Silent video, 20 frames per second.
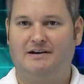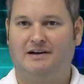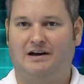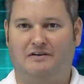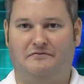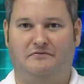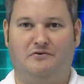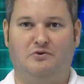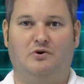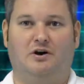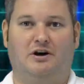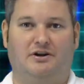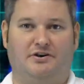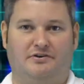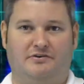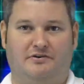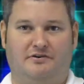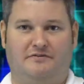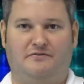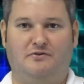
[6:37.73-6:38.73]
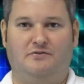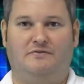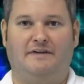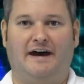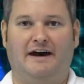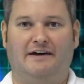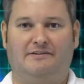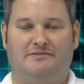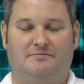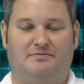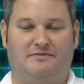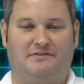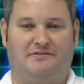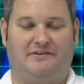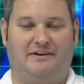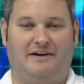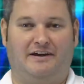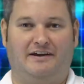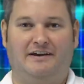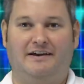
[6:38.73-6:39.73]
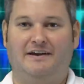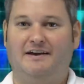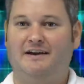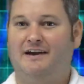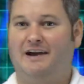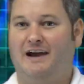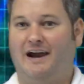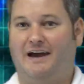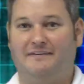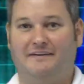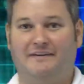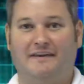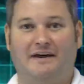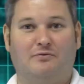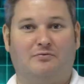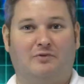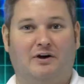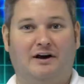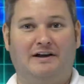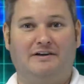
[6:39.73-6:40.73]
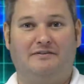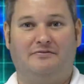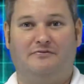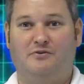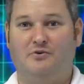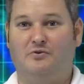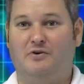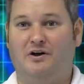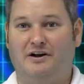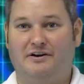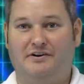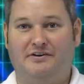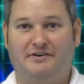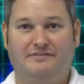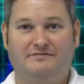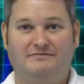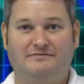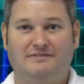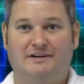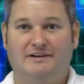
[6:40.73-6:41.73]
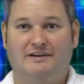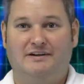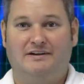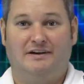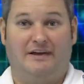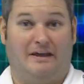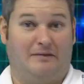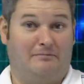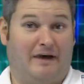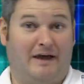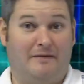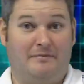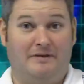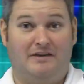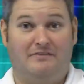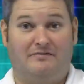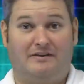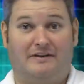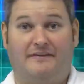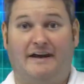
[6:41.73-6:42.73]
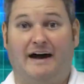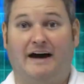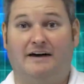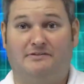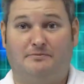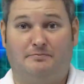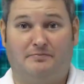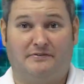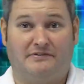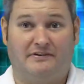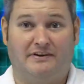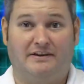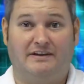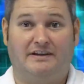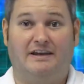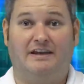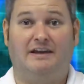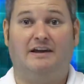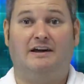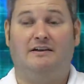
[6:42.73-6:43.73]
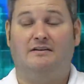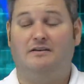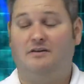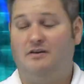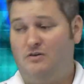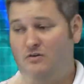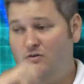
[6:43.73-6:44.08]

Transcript: a few hundred or a few thousand%, and then they run a few hundred and maybe even 1,000% again.